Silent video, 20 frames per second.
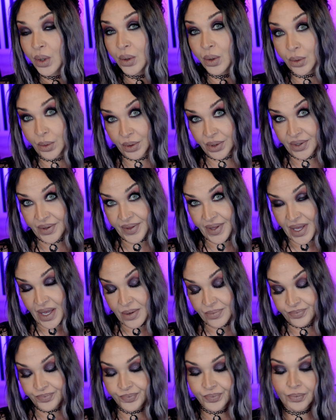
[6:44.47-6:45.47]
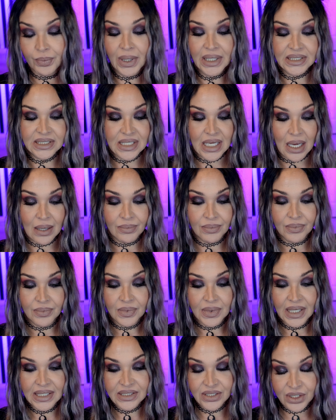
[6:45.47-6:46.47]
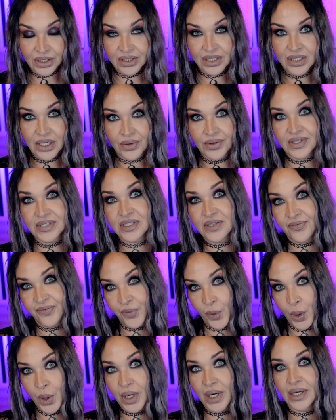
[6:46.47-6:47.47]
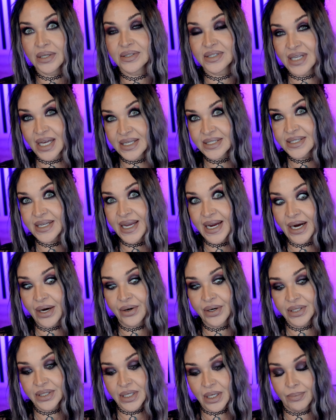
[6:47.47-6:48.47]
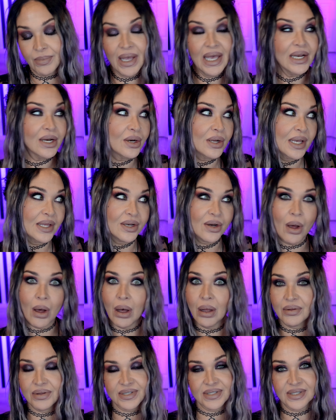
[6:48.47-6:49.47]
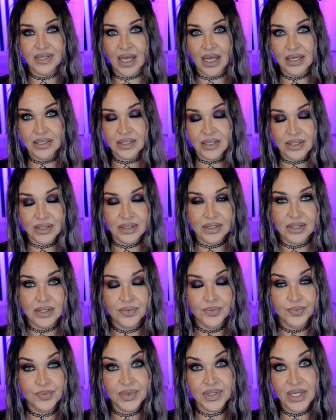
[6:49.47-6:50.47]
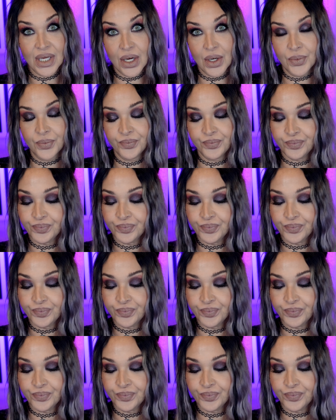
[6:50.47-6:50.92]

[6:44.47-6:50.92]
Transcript: order them. But it's good to know the Sephora does carry them, and all the sizes. So,